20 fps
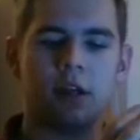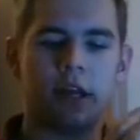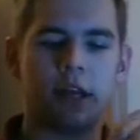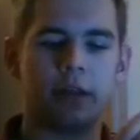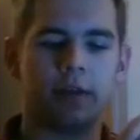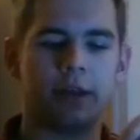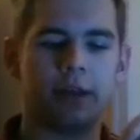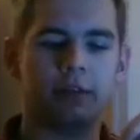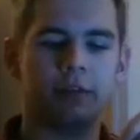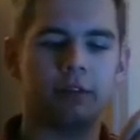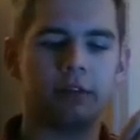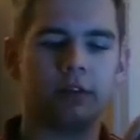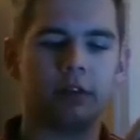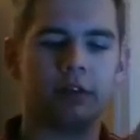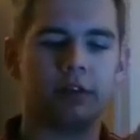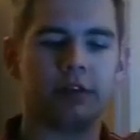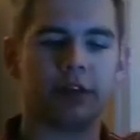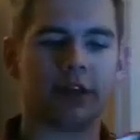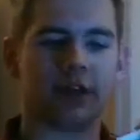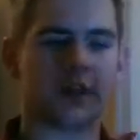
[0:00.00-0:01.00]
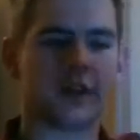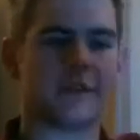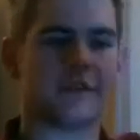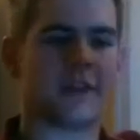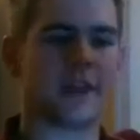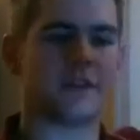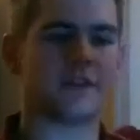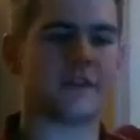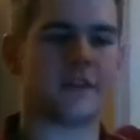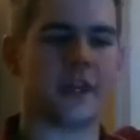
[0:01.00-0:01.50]
Anyway, you're going to lift
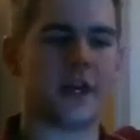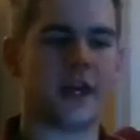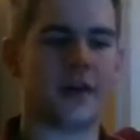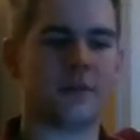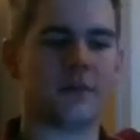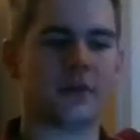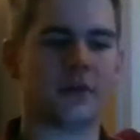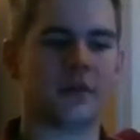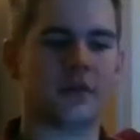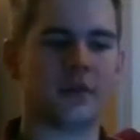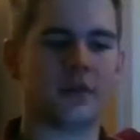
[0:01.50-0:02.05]
that flap.